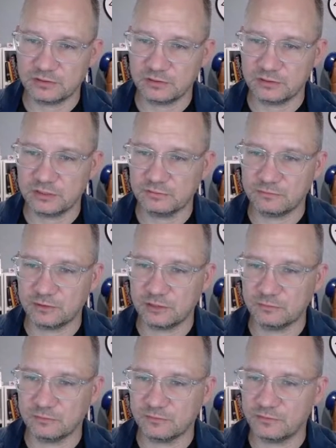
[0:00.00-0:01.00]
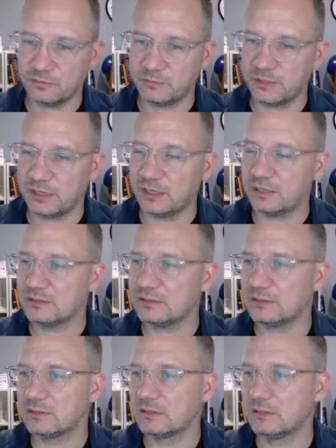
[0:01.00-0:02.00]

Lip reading: So default number format,